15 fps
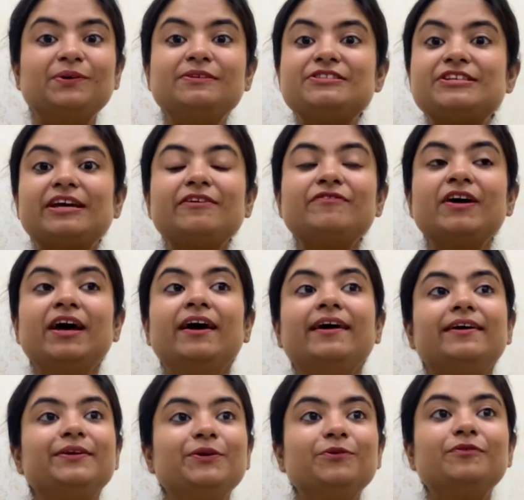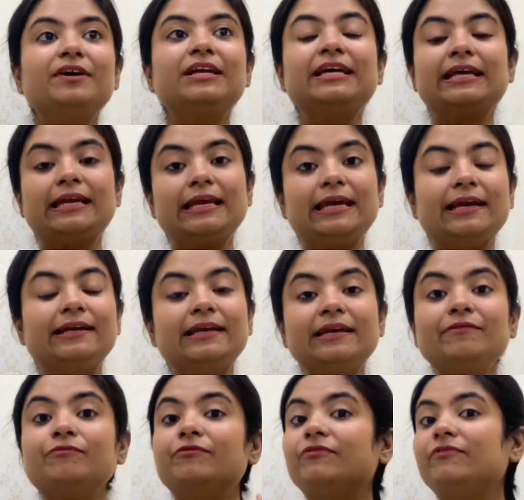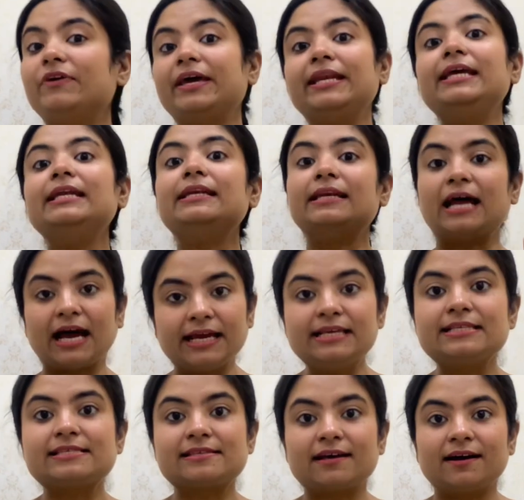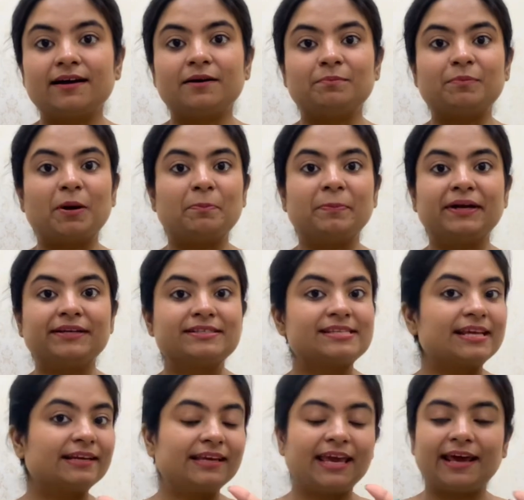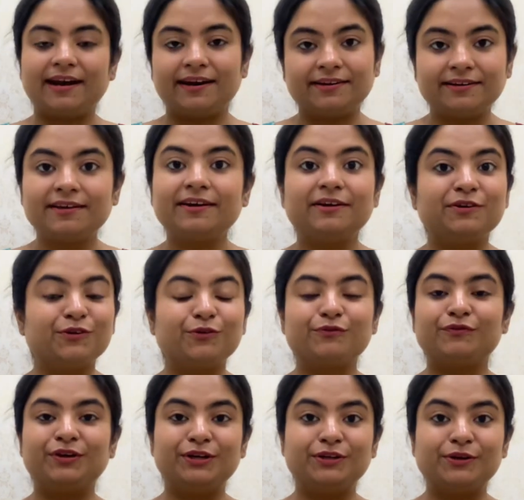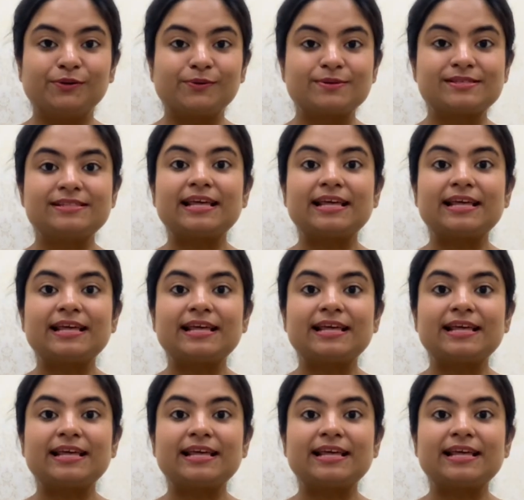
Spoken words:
Jeff, you were creating very nice puppets and character in your videos.